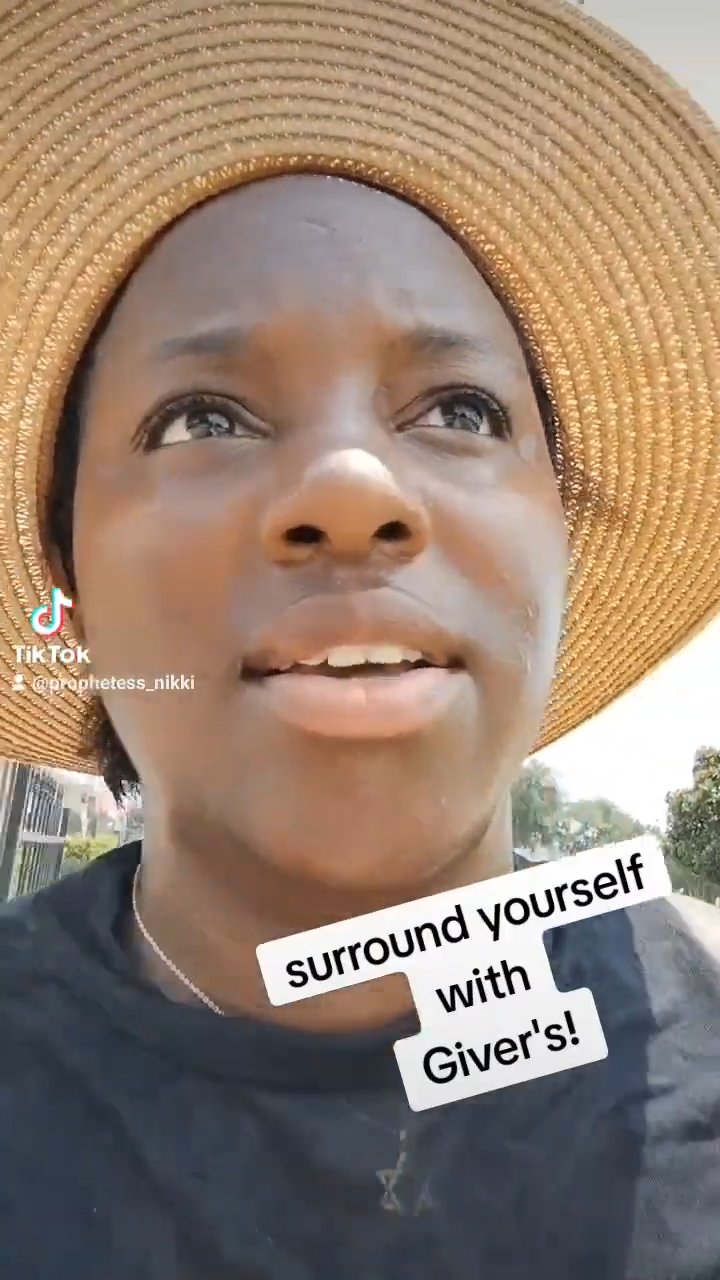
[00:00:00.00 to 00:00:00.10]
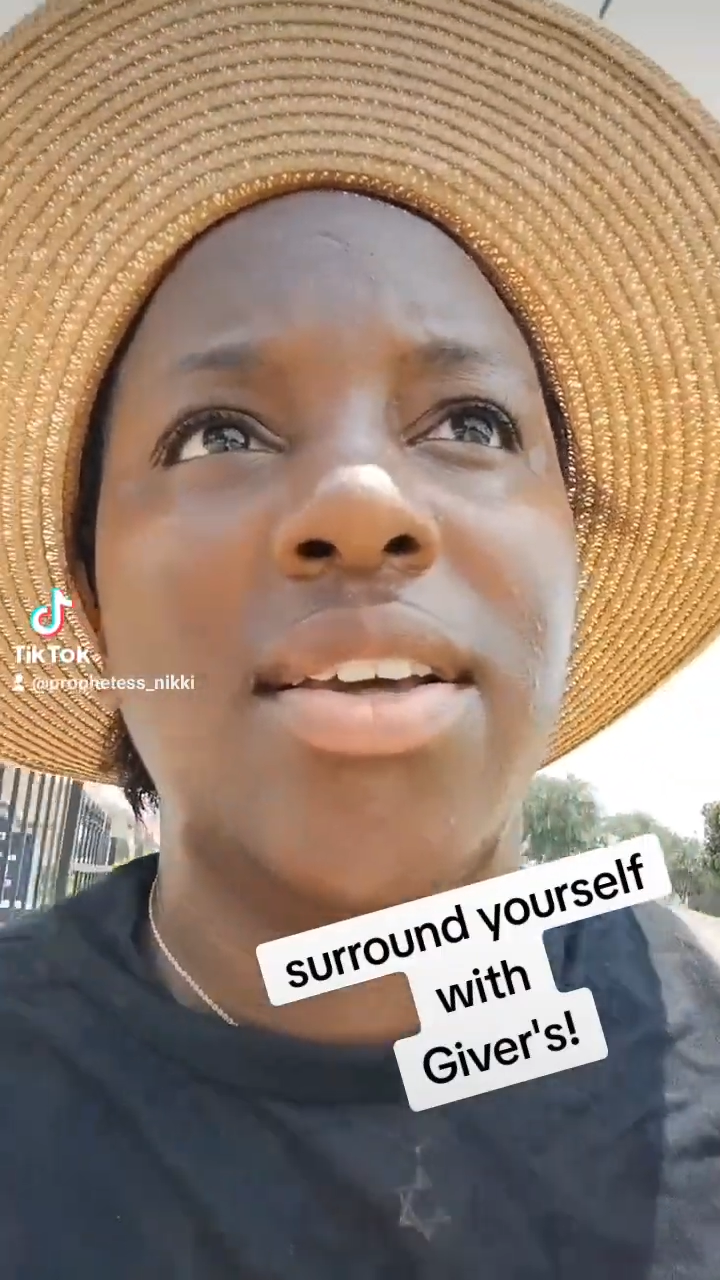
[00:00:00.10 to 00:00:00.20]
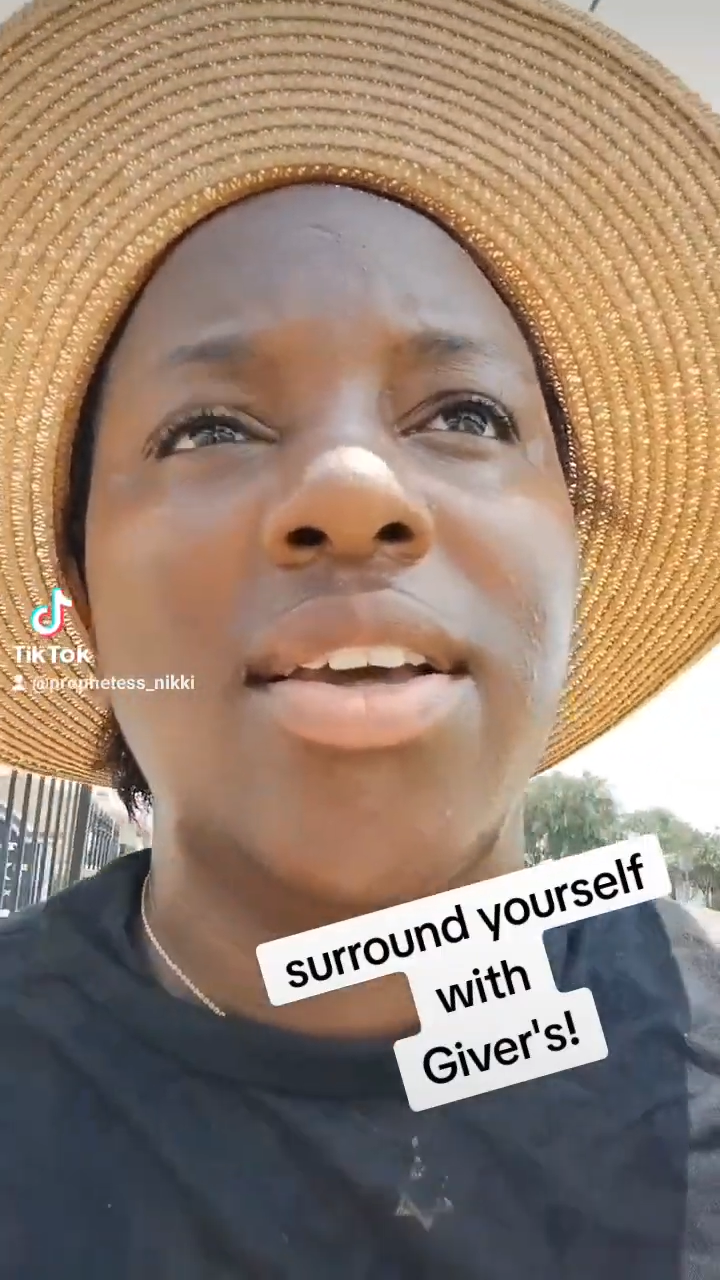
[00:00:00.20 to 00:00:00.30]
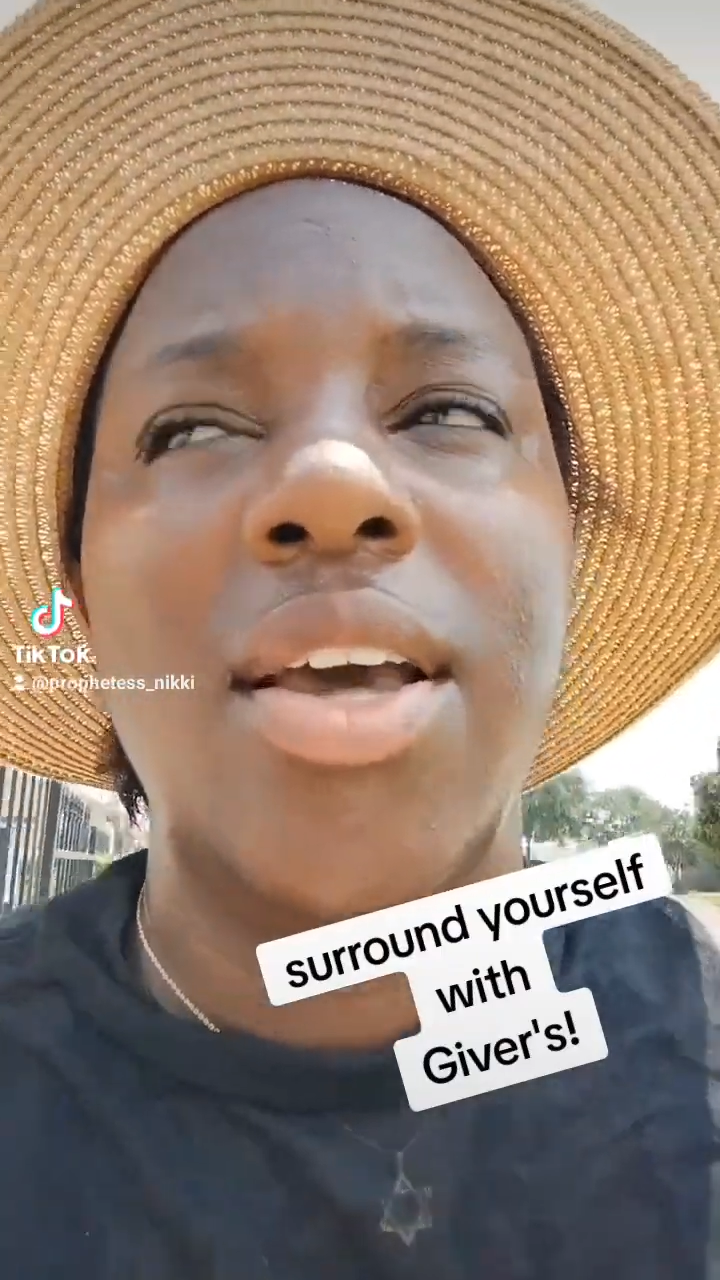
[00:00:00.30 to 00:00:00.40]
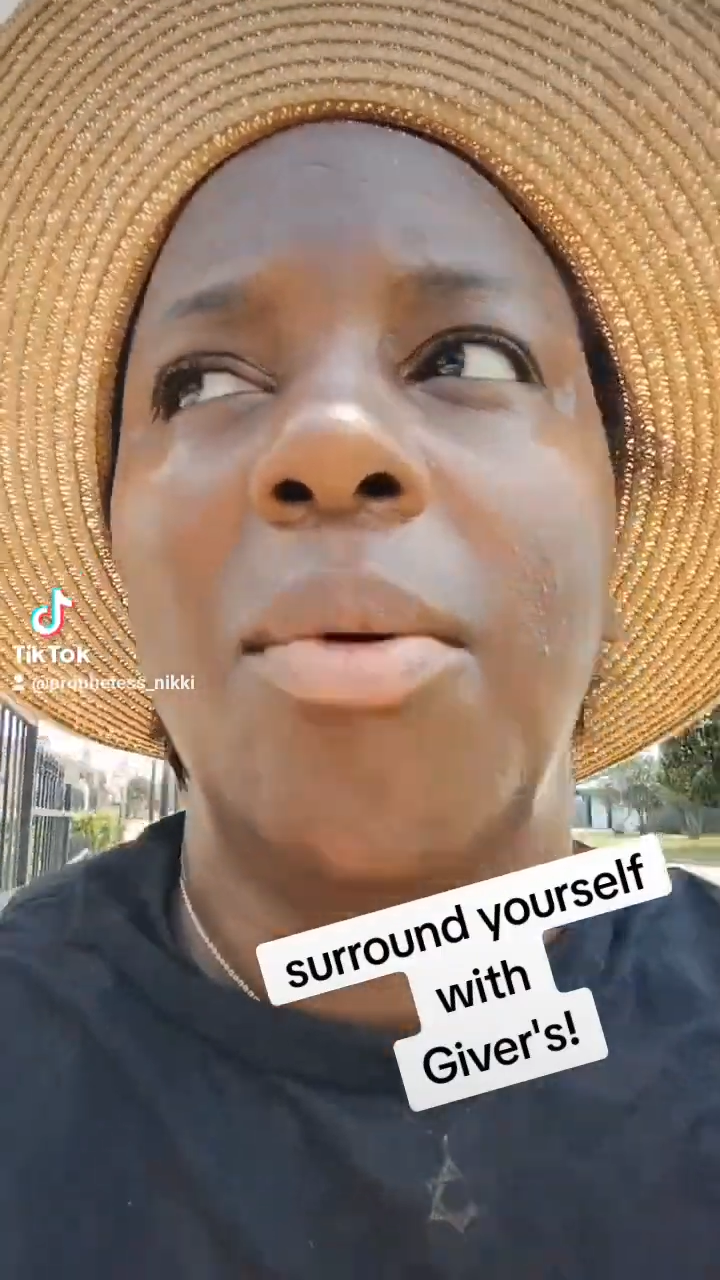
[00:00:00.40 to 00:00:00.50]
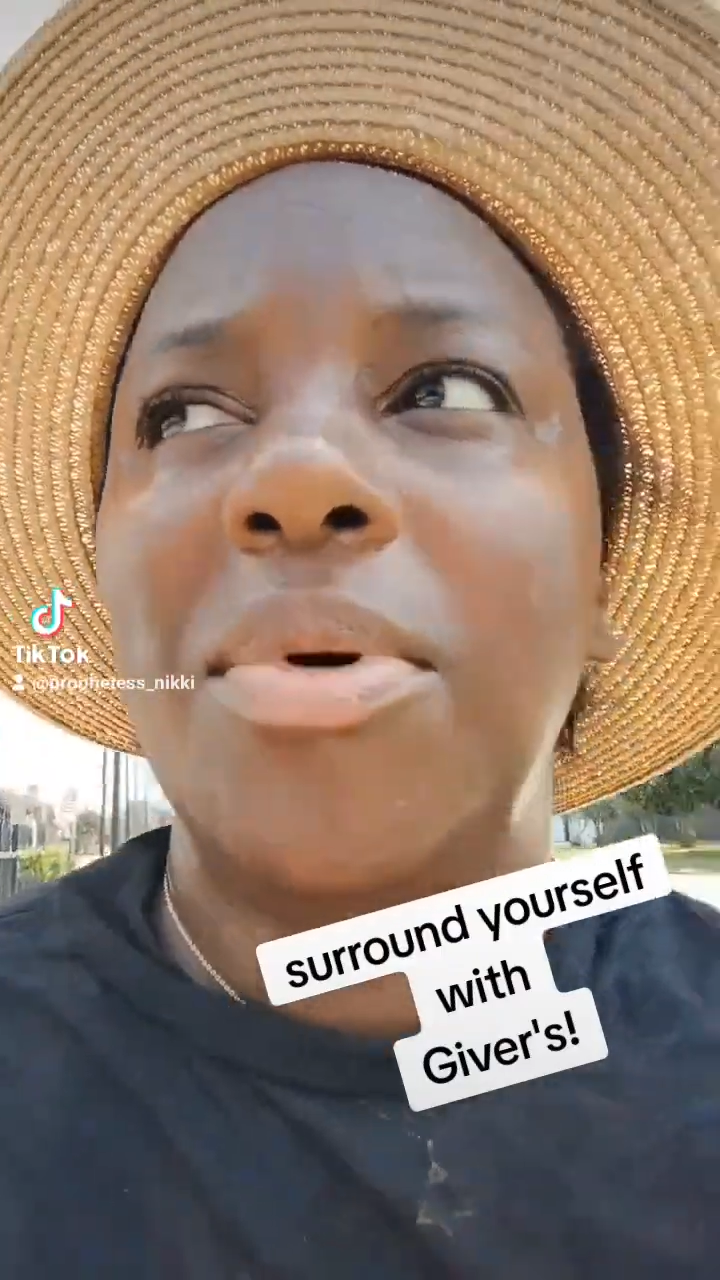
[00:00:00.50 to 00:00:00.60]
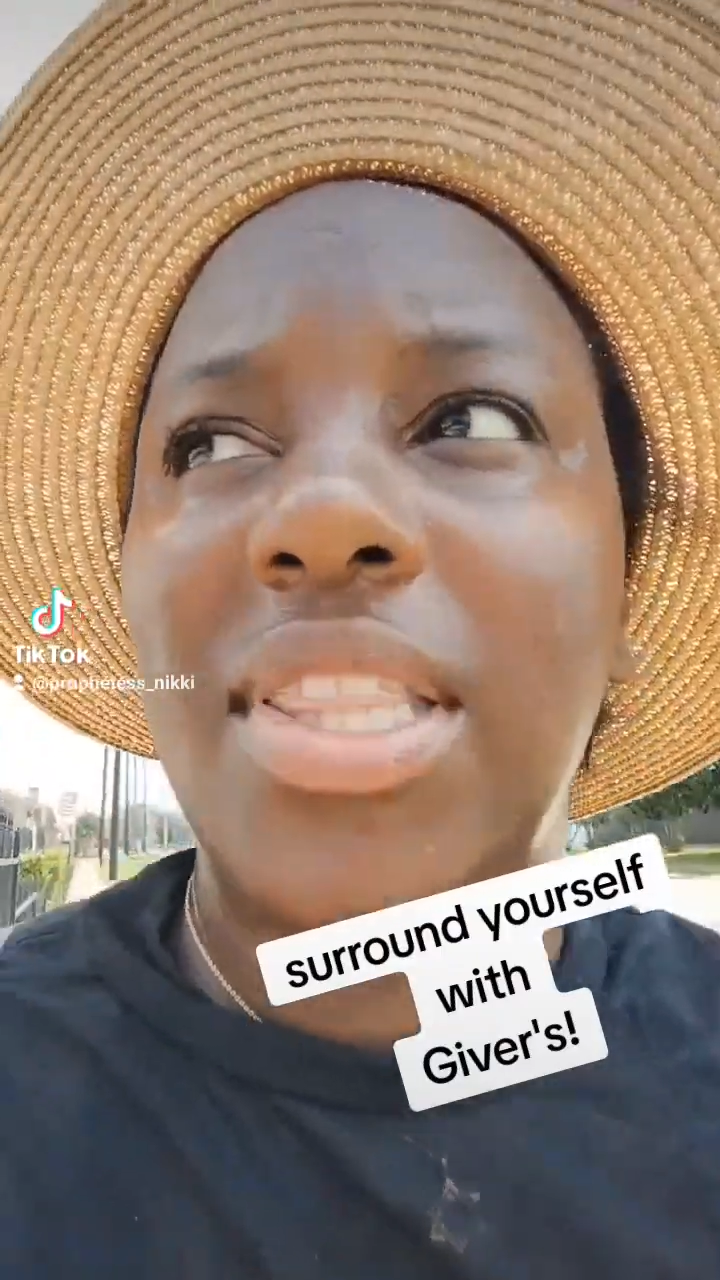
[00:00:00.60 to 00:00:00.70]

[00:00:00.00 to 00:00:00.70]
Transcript: giving you